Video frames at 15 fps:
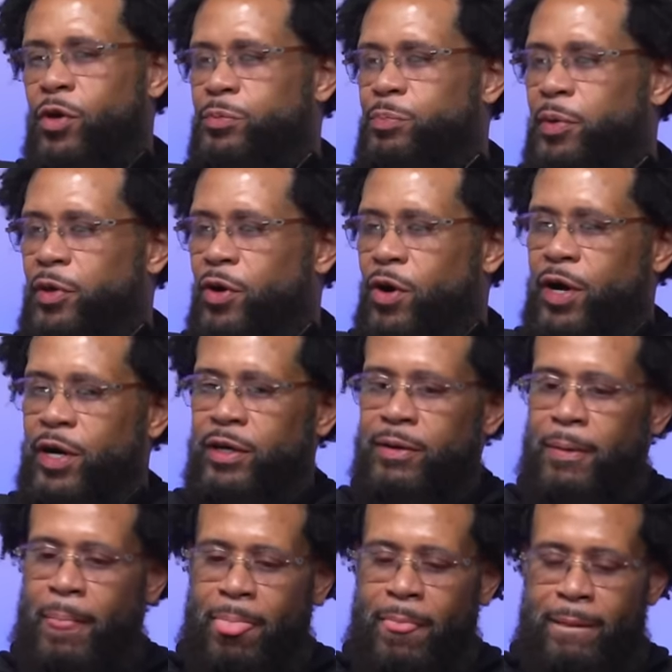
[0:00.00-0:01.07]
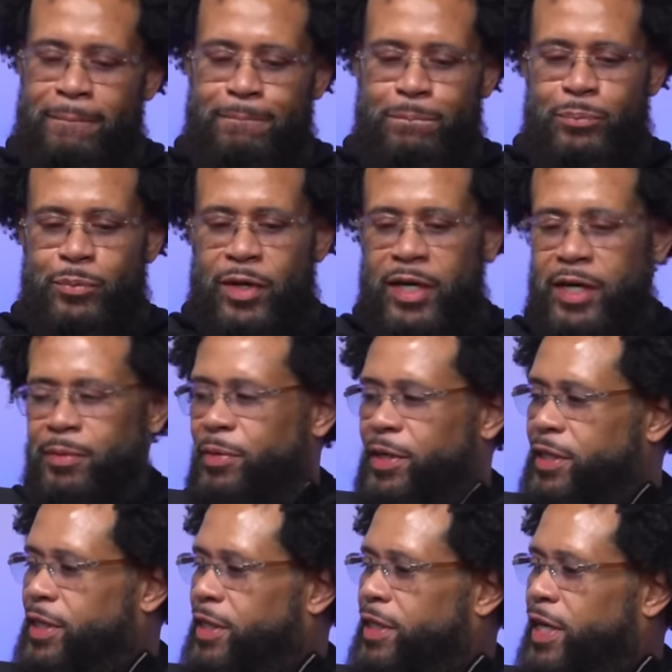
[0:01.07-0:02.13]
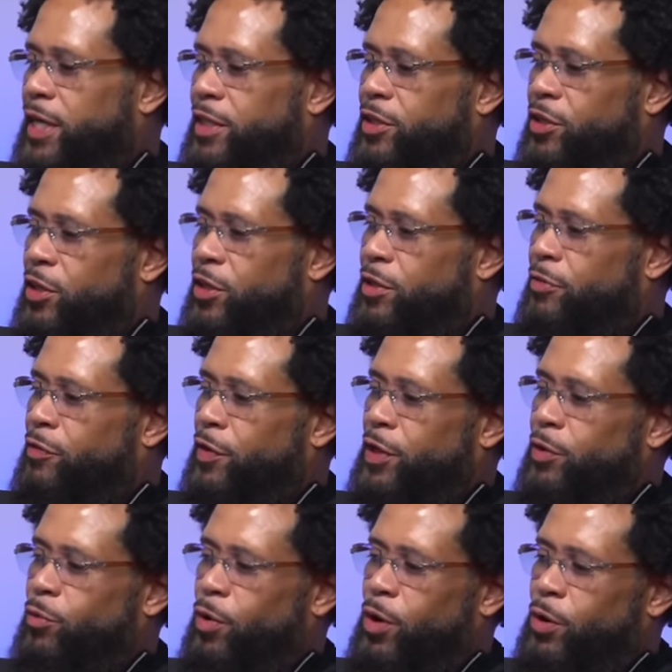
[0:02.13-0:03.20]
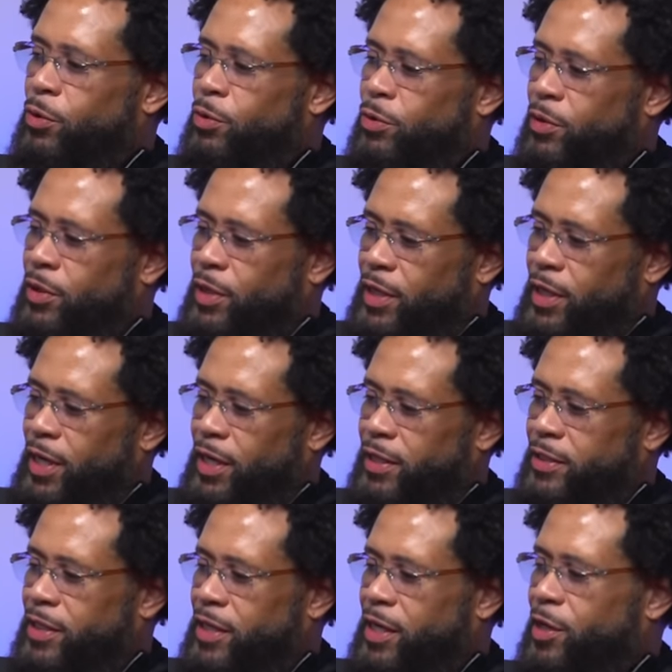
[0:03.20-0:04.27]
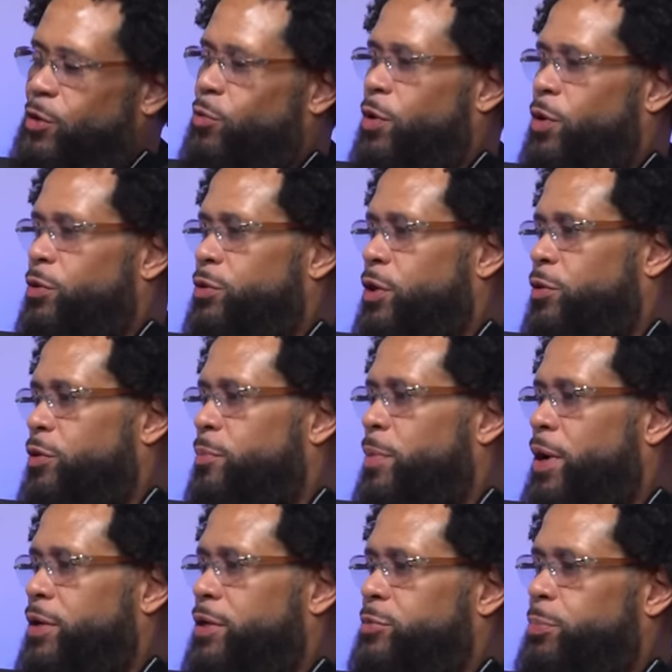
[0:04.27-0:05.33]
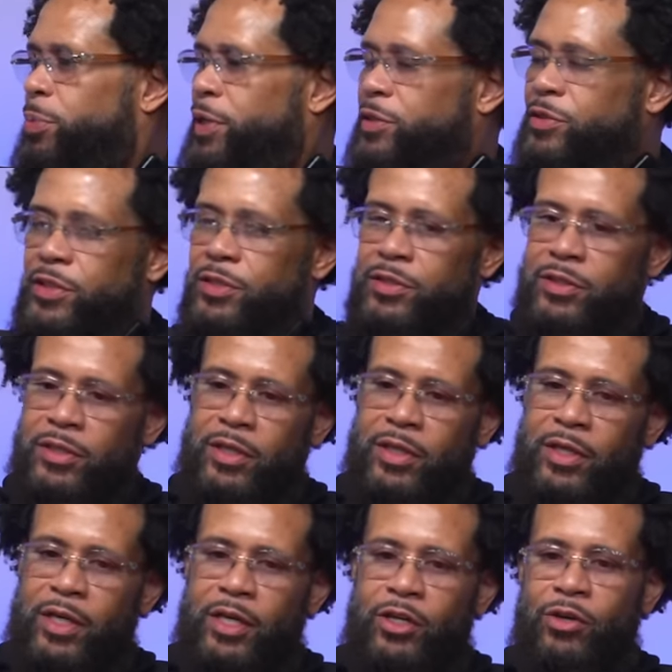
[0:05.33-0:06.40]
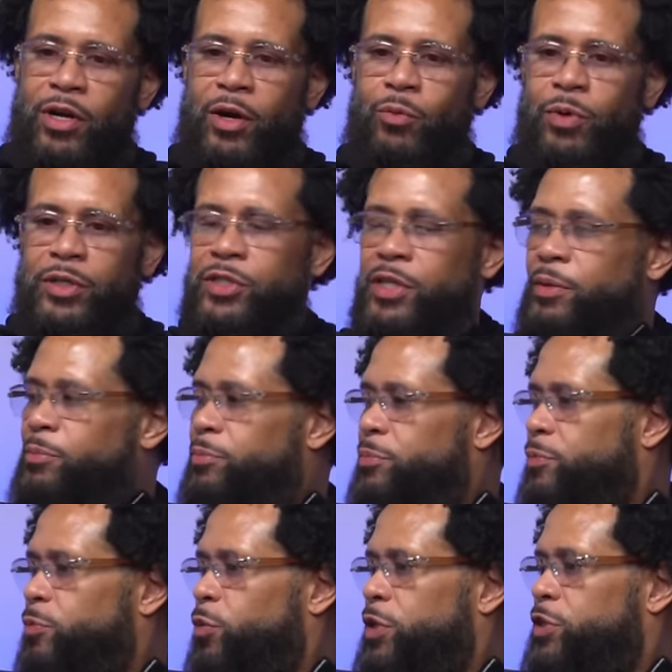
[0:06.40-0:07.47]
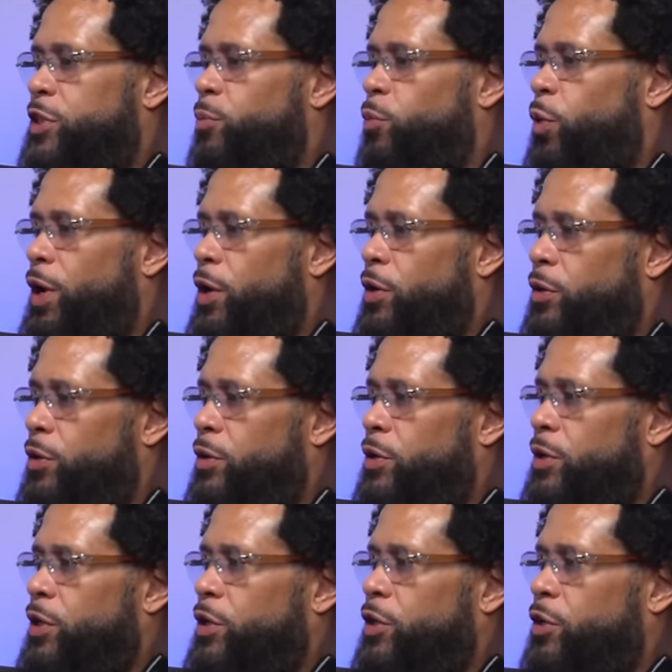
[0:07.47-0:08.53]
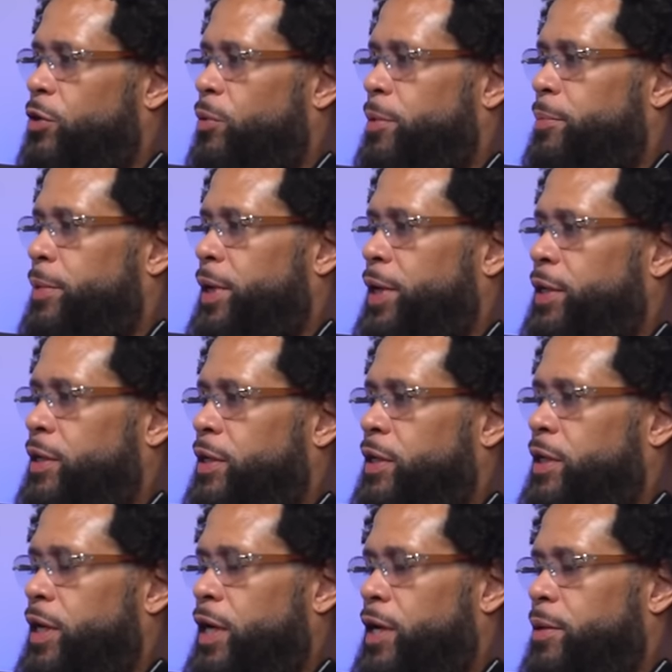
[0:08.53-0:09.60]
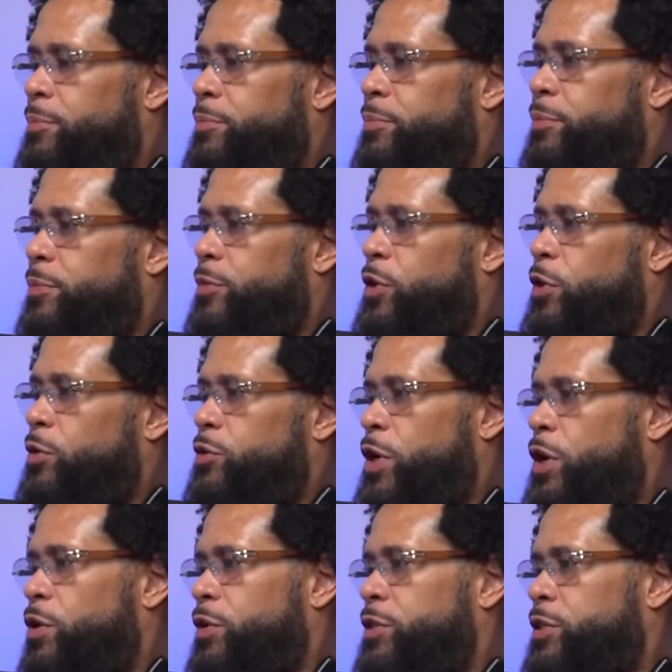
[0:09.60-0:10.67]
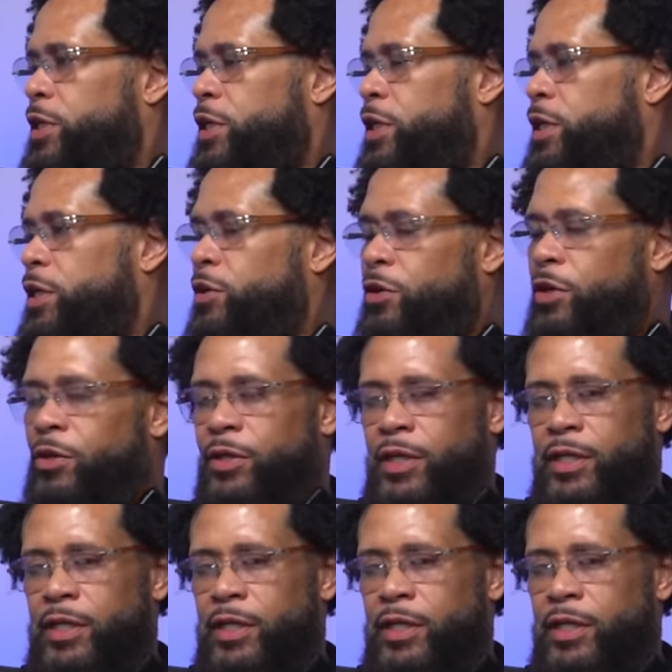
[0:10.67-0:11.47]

Bernard, um, he did that. You know the Philly roll, and uh, he rolled on about his business. You know I wish him wish him well. You know what I mean? Um, you know as long as he uh, you know it, you it